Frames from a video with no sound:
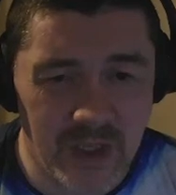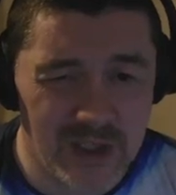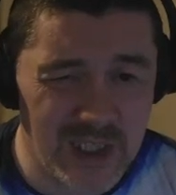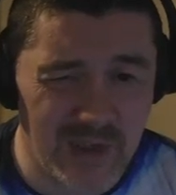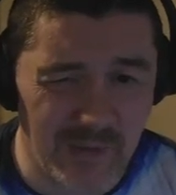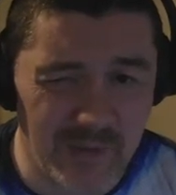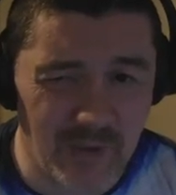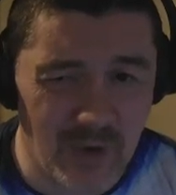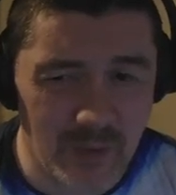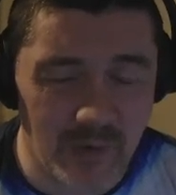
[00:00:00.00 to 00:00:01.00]
So even
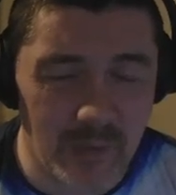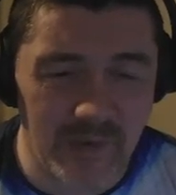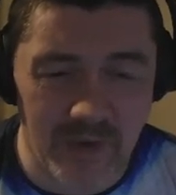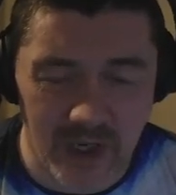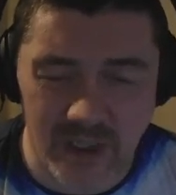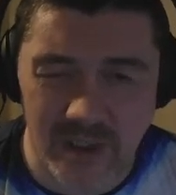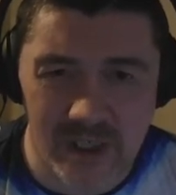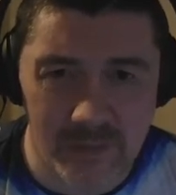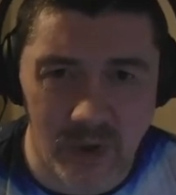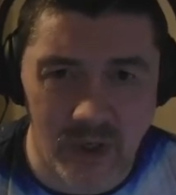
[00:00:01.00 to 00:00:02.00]
though I would prefer it to
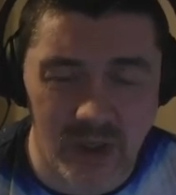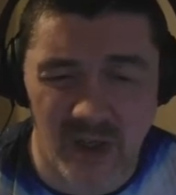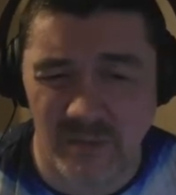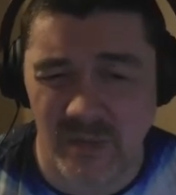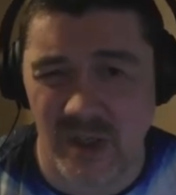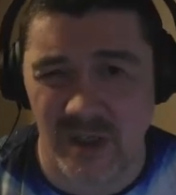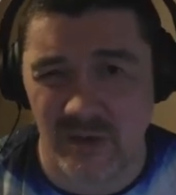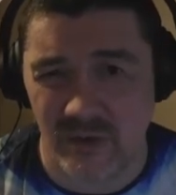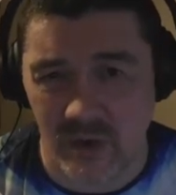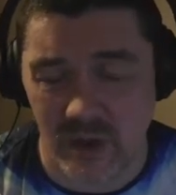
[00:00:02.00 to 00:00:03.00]
spawn in, I'm not going to
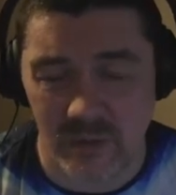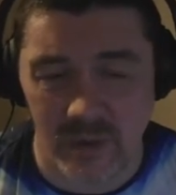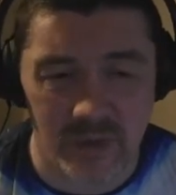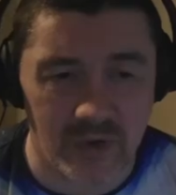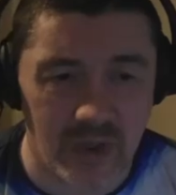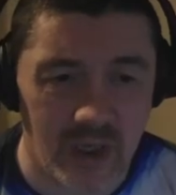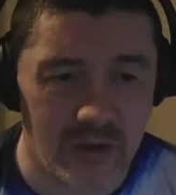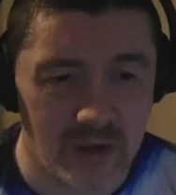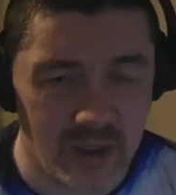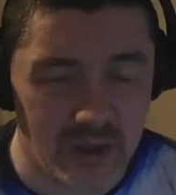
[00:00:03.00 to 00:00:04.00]
get too hung up a bit.
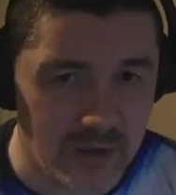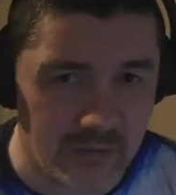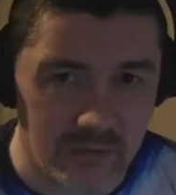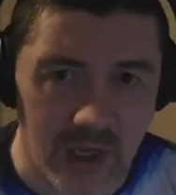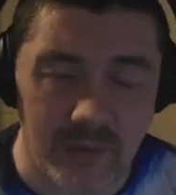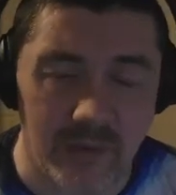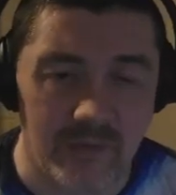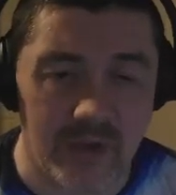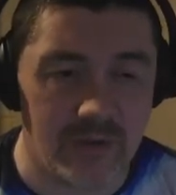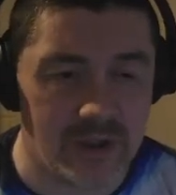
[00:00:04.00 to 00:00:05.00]
Unlike the
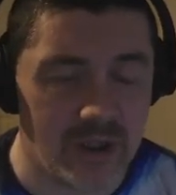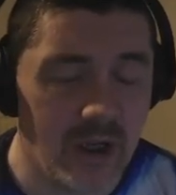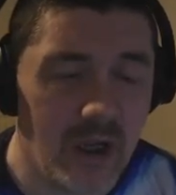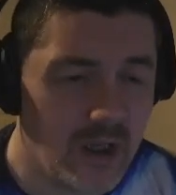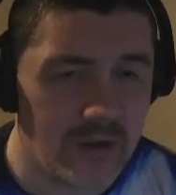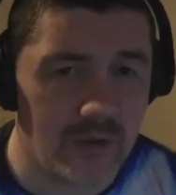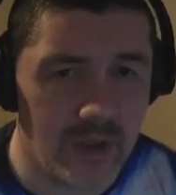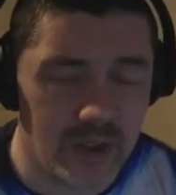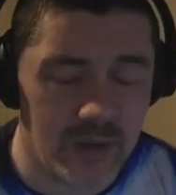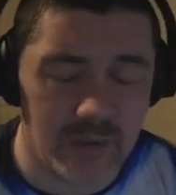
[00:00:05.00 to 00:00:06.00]
labyrinth caves. Don't
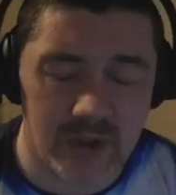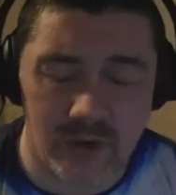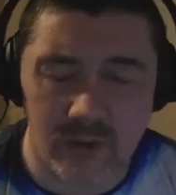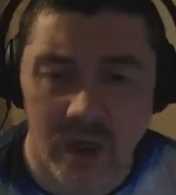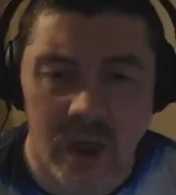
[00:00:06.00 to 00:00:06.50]
like them at all.